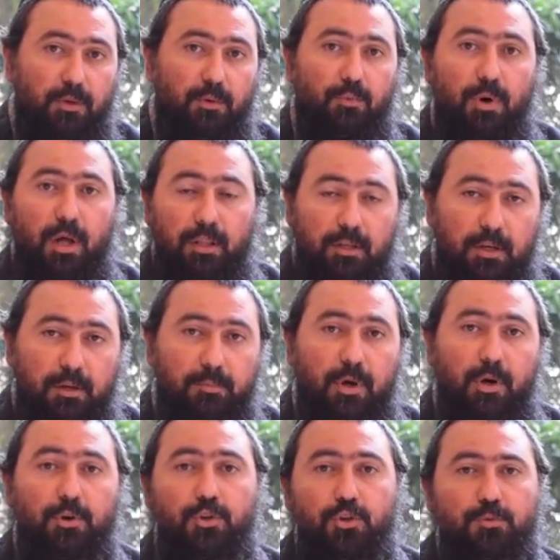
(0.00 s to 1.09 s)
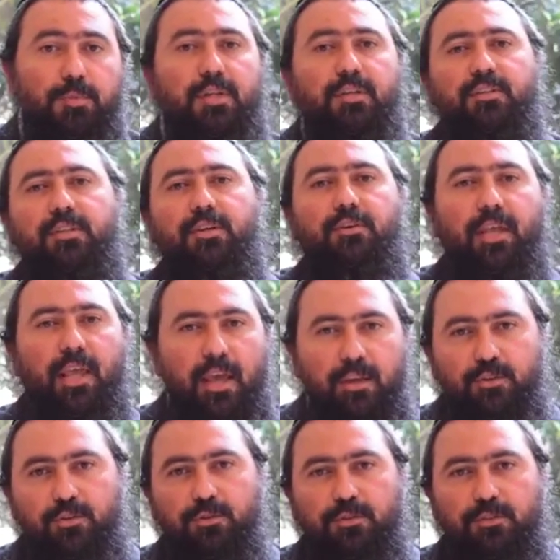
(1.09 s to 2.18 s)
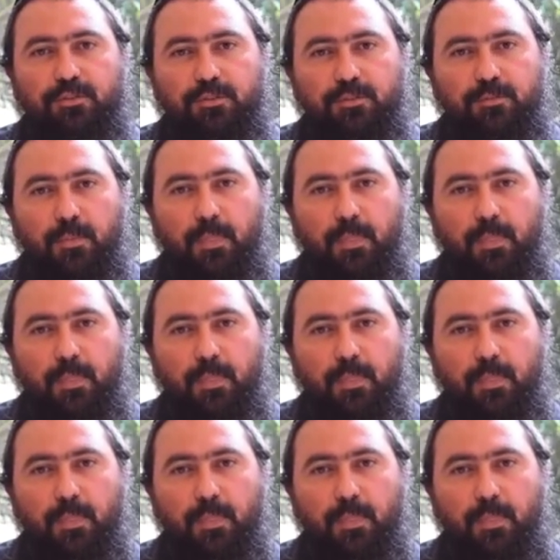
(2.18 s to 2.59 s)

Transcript: Welcome, O you ministering angels.